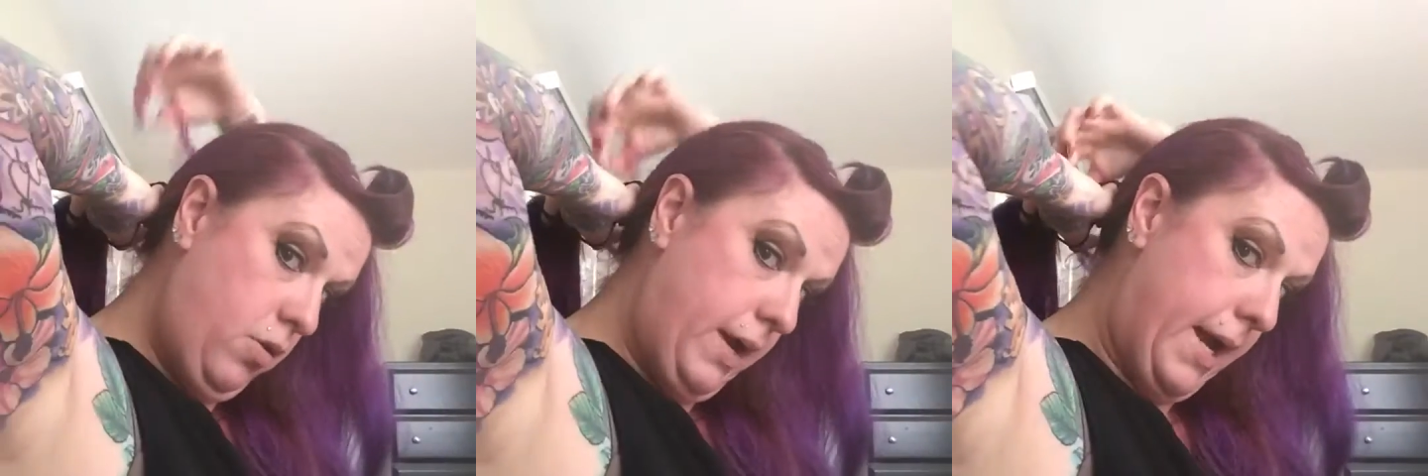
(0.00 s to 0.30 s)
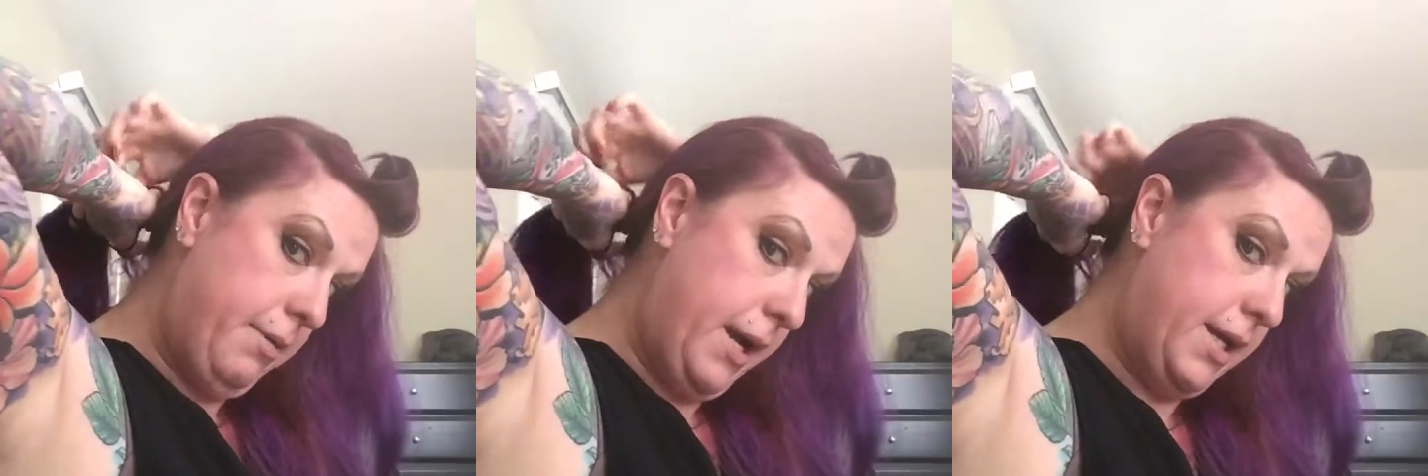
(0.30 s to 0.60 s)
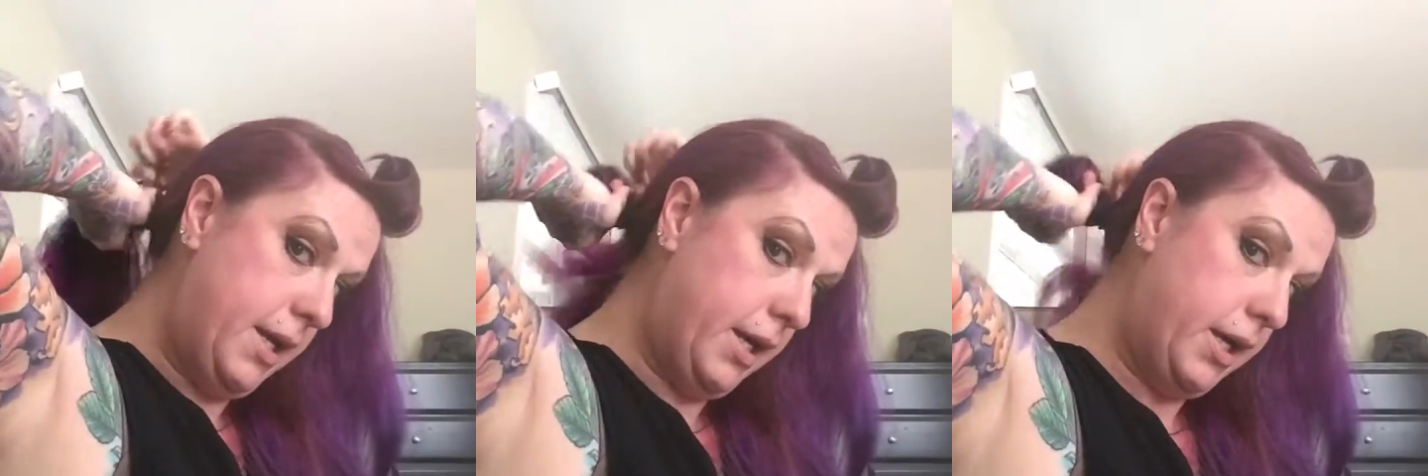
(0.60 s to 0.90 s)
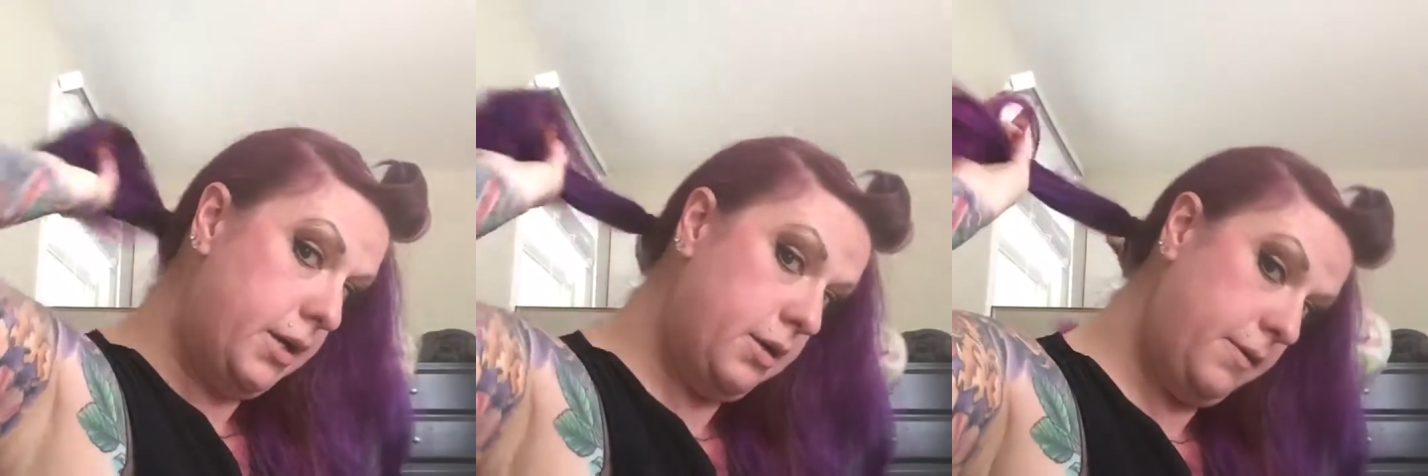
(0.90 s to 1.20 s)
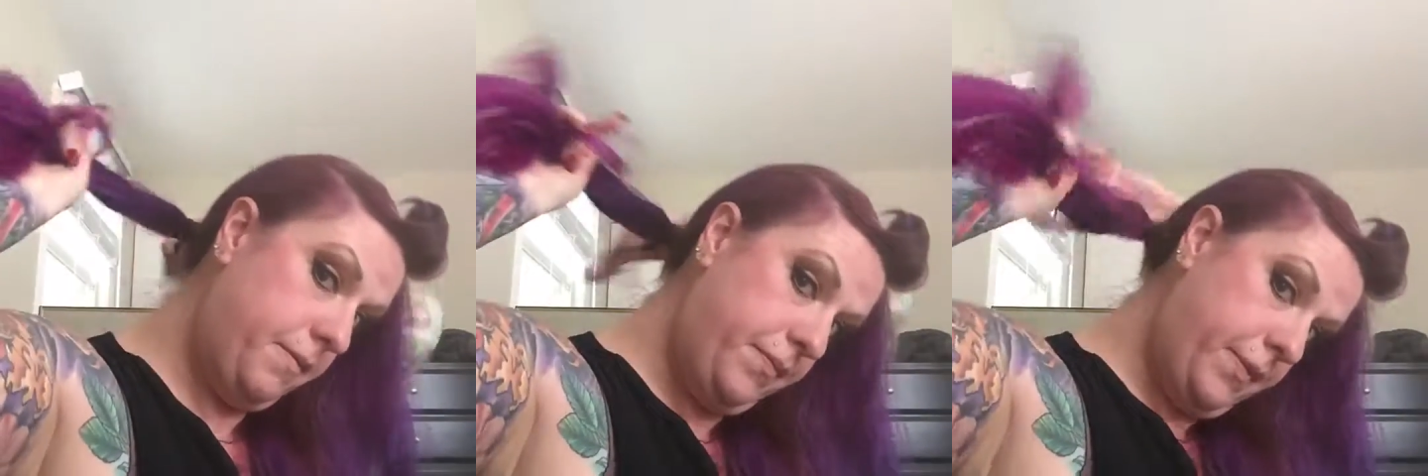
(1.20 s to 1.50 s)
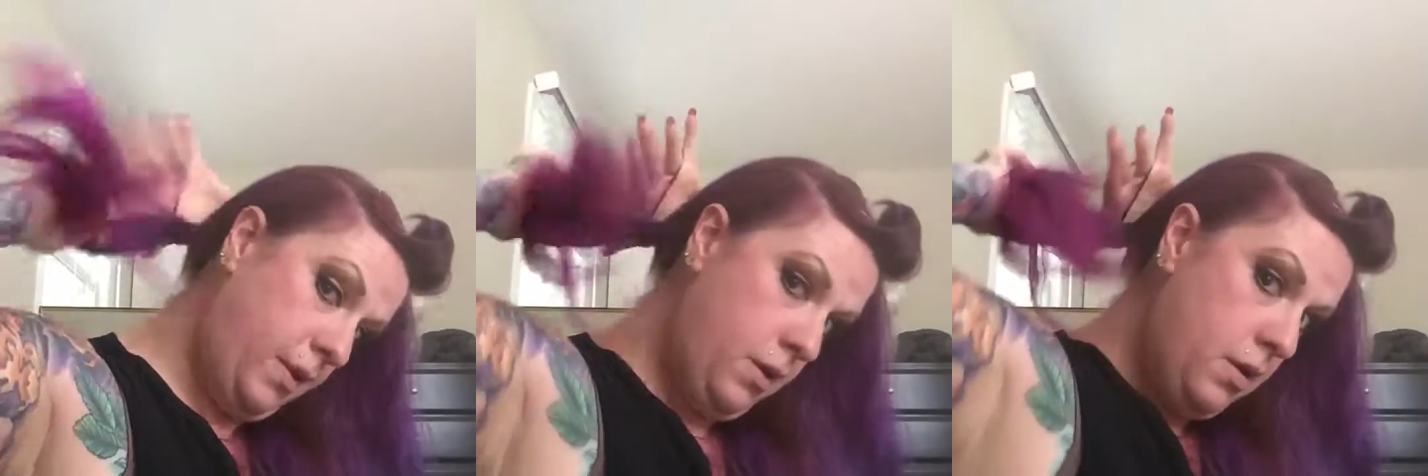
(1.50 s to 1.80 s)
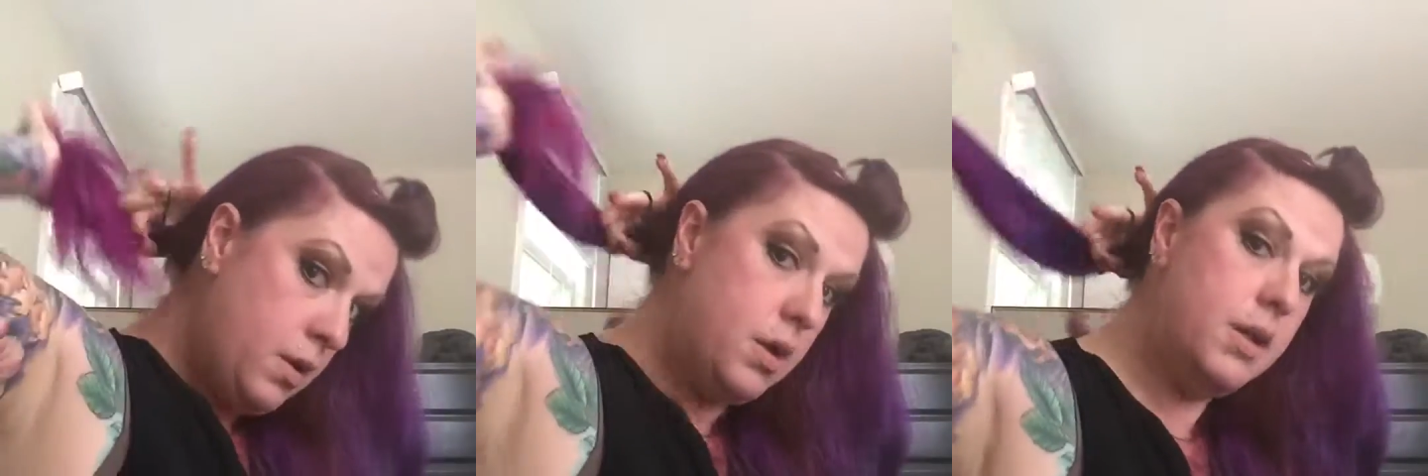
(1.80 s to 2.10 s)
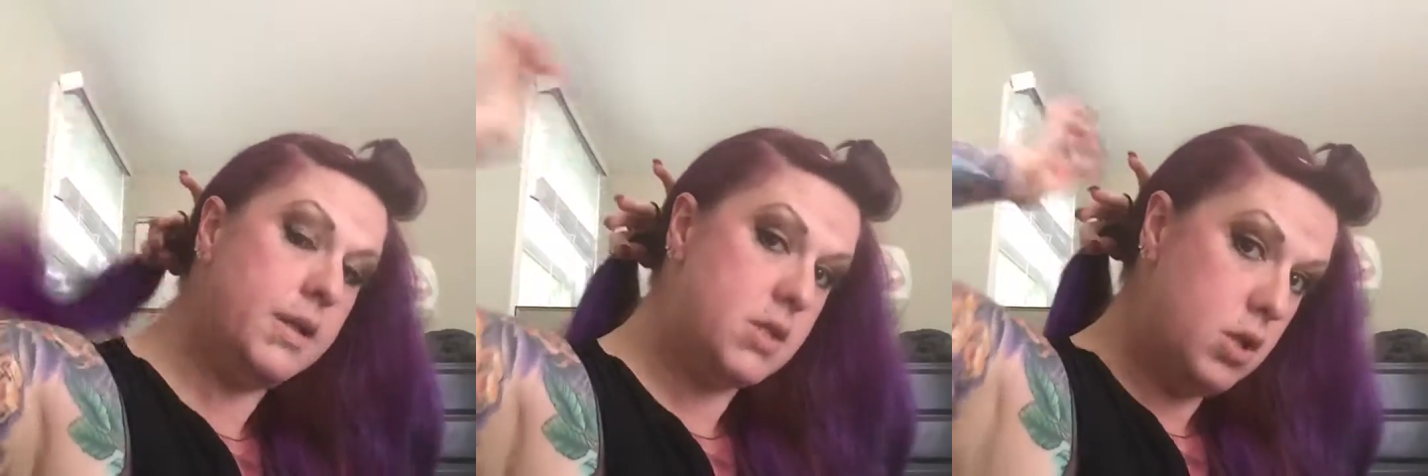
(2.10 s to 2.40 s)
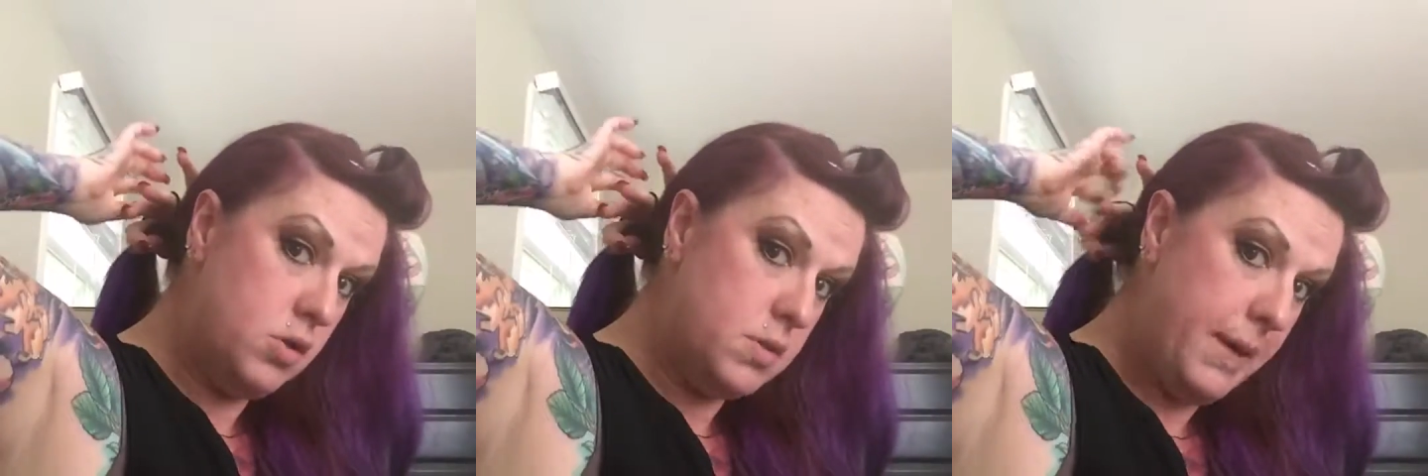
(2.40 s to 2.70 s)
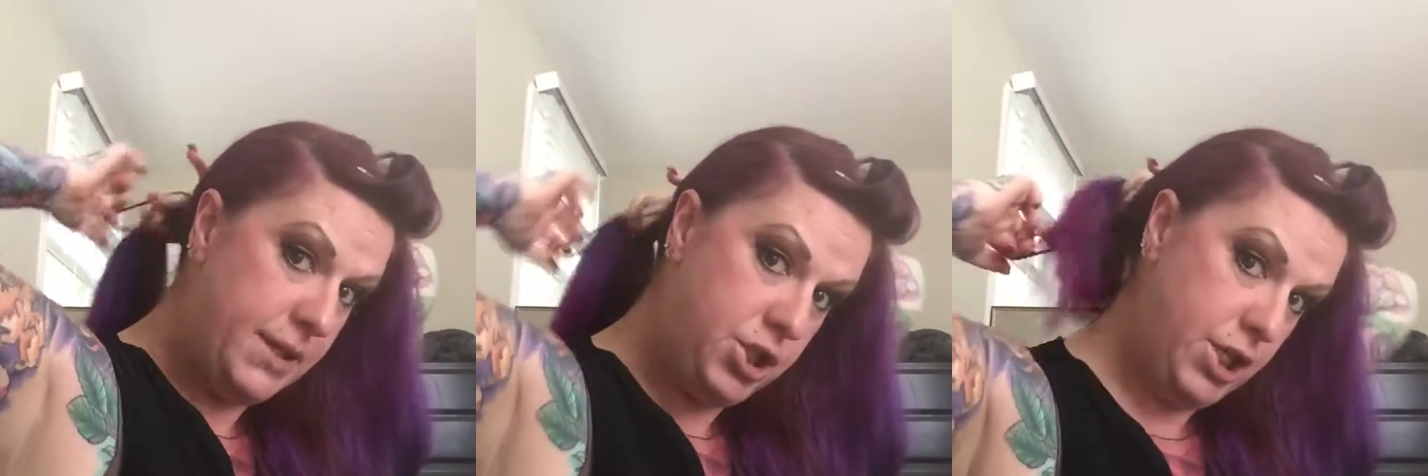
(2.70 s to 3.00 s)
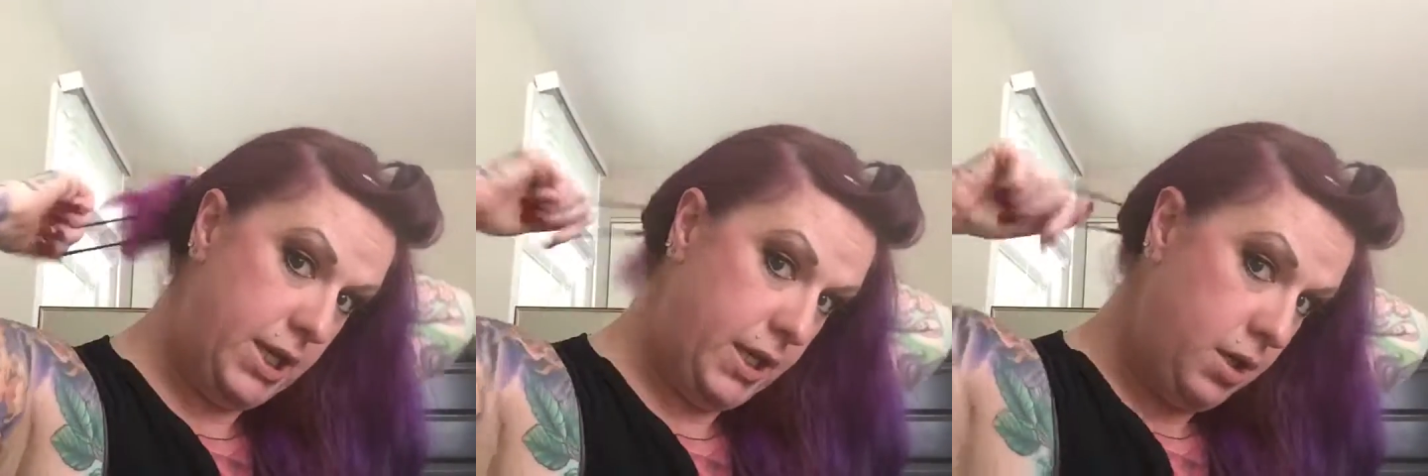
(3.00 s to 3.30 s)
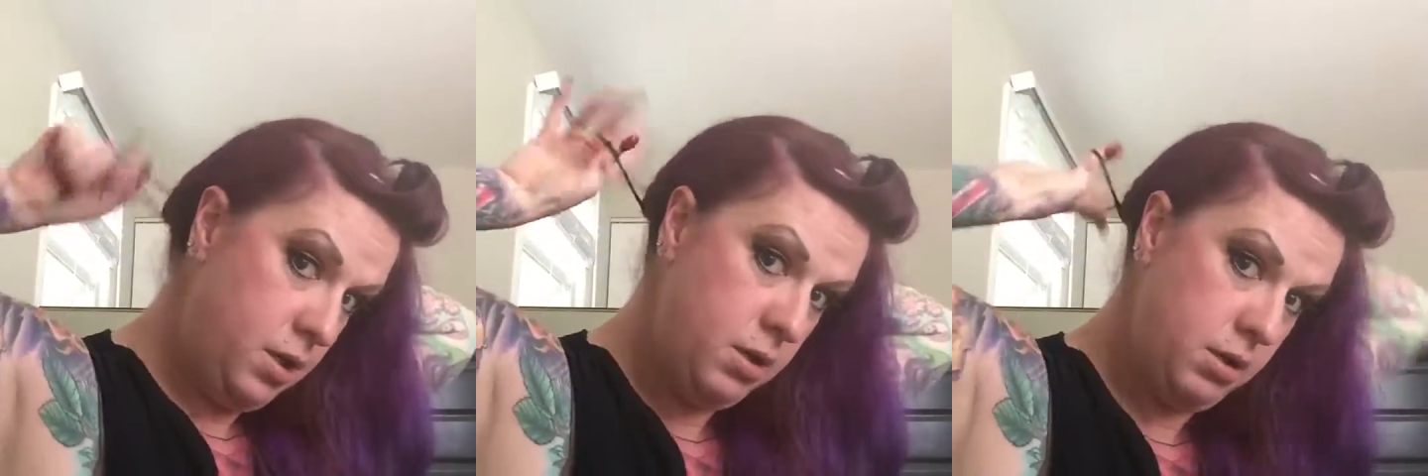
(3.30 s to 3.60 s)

guy right here. And excuse my chin.